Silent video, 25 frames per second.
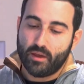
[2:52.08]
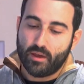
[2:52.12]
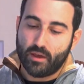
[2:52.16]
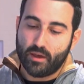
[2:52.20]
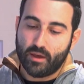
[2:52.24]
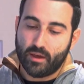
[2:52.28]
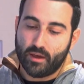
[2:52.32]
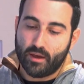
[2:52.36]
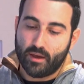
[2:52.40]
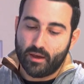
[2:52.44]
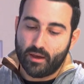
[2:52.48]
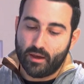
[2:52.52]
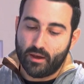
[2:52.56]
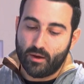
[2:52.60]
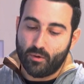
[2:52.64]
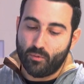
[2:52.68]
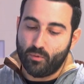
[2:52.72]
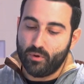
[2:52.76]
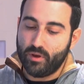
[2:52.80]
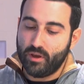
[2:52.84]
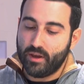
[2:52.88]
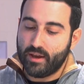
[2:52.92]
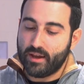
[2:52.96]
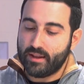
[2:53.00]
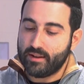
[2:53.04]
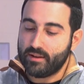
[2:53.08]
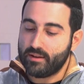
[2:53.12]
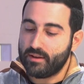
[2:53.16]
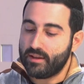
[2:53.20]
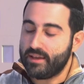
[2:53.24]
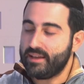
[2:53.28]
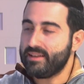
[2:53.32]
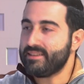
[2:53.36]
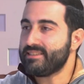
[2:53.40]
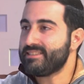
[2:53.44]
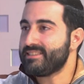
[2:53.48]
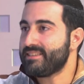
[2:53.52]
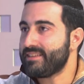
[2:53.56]
We can
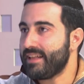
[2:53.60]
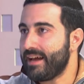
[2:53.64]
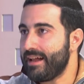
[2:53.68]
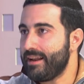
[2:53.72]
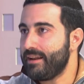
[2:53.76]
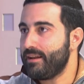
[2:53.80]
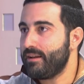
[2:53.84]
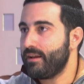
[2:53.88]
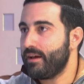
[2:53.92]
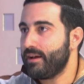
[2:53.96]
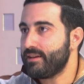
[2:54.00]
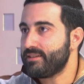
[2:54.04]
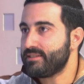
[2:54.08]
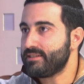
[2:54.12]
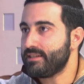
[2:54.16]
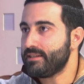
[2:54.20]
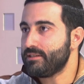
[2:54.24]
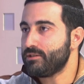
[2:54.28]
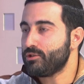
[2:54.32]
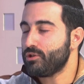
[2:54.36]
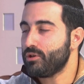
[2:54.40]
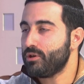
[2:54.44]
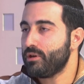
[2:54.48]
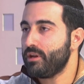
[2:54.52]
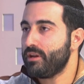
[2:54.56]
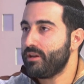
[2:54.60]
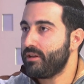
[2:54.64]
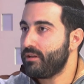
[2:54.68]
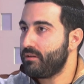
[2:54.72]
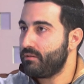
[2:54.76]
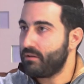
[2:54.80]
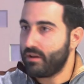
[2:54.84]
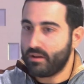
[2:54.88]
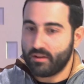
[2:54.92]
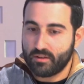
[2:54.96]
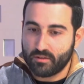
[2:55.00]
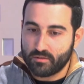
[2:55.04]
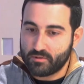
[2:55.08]
install a sensor
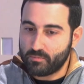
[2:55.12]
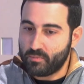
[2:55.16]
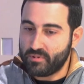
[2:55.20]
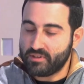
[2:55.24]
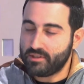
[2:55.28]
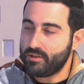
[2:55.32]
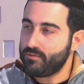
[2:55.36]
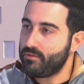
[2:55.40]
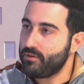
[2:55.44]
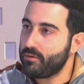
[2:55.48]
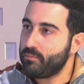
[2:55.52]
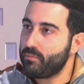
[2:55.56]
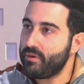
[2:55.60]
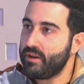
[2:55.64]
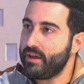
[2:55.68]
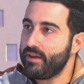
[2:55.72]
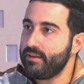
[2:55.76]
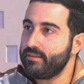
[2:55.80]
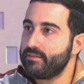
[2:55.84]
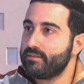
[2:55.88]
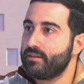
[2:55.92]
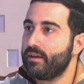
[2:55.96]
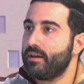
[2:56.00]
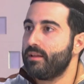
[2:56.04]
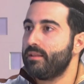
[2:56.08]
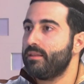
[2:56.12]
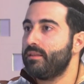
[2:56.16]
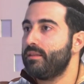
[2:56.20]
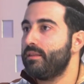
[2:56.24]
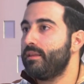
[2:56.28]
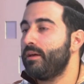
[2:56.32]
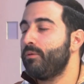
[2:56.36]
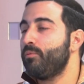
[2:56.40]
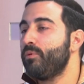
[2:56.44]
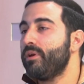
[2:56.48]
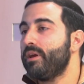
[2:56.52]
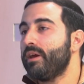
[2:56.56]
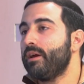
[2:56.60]
in a specific place, and
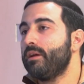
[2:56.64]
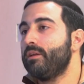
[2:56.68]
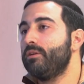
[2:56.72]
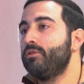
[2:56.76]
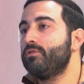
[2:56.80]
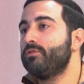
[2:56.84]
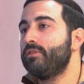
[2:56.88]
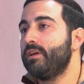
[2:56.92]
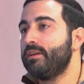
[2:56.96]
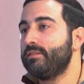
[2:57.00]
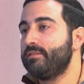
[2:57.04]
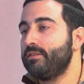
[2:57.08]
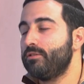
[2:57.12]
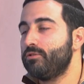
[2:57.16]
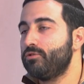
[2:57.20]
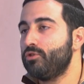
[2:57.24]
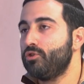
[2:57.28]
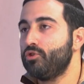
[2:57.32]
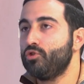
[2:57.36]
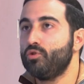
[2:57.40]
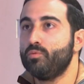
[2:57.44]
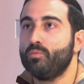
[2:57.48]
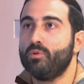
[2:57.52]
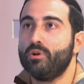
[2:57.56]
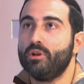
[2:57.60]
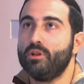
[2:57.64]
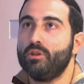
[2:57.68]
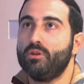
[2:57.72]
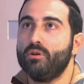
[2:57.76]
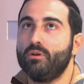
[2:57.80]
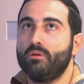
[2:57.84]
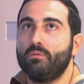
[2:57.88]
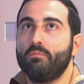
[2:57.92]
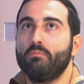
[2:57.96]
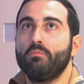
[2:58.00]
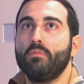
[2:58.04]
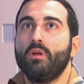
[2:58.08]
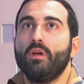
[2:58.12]
then we can use that sensor to
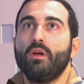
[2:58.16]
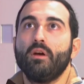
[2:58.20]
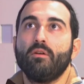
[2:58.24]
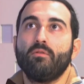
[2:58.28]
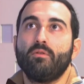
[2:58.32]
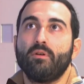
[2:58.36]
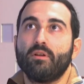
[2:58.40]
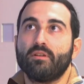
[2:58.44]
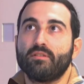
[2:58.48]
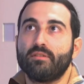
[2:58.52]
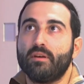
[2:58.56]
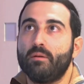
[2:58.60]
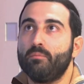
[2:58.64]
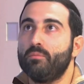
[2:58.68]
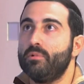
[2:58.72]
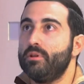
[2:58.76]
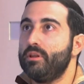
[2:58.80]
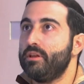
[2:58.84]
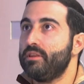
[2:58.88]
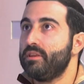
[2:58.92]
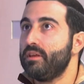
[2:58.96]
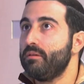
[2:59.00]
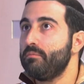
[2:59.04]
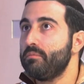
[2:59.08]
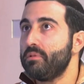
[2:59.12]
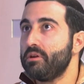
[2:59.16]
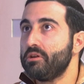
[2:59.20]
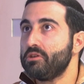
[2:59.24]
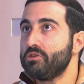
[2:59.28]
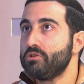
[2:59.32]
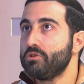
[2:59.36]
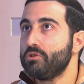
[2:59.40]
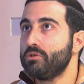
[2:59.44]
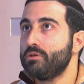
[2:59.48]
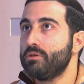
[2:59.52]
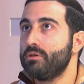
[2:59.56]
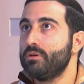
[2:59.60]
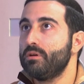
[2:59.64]
monitor, for example, the
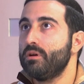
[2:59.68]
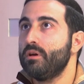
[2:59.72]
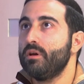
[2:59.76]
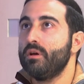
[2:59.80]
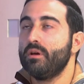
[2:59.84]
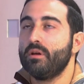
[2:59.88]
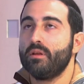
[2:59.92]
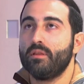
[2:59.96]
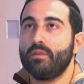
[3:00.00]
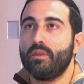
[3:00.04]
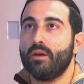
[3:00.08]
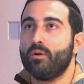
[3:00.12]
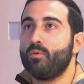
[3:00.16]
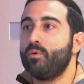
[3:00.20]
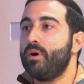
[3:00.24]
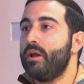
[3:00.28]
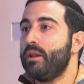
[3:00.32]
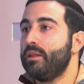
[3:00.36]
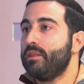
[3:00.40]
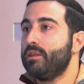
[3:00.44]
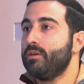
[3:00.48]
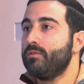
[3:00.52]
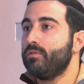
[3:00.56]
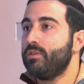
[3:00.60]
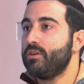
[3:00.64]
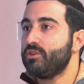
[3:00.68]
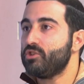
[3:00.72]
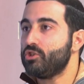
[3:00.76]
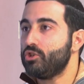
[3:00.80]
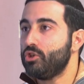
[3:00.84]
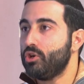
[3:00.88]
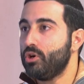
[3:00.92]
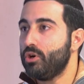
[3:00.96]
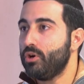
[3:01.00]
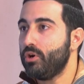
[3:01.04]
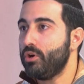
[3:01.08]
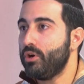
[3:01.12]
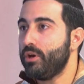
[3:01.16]
temperature, the quality of the
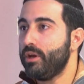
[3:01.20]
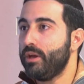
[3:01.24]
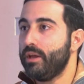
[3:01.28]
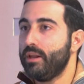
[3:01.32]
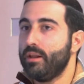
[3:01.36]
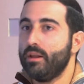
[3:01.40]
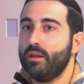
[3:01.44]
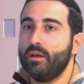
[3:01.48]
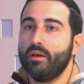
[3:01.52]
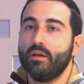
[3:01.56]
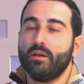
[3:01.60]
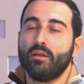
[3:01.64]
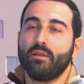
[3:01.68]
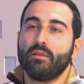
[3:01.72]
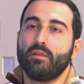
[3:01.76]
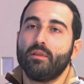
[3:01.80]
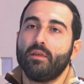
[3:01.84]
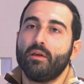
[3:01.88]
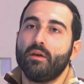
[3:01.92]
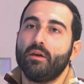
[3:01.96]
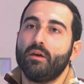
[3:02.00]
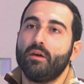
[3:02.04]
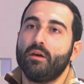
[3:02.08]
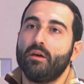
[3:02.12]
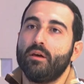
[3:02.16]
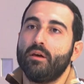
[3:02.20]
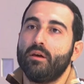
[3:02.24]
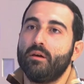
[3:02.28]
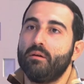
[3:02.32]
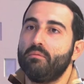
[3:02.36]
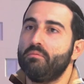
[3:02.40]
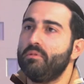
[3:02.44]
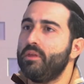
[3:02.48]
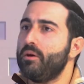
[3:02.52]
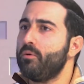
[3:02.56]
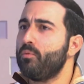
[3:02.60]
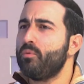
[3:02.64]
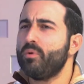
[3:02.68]
soil,
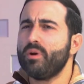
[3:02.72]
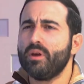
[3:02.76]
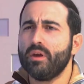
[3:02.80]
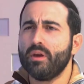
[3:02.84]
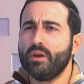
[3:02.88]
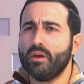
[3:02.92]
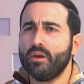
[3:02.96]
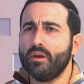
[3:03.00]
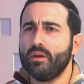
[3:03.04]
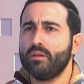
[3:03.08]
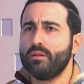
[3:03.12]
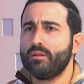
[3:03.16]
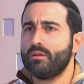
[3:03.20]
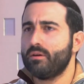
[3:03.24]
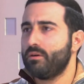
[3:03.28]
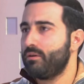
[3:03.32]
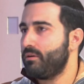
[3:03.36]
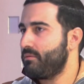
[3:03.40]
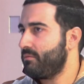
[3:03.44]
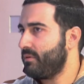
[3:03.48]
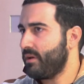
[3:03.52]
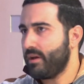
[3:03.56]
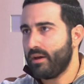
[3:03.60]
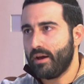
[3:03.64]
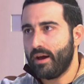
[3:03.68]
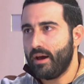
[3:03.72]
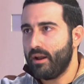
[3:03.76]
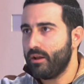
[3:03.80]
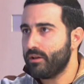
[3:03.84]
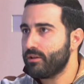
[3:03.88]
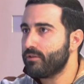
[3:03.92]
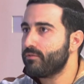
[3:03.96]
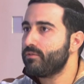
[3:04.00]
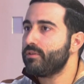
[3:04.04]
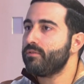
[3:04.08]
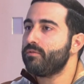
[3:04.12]
the wind, or a lot of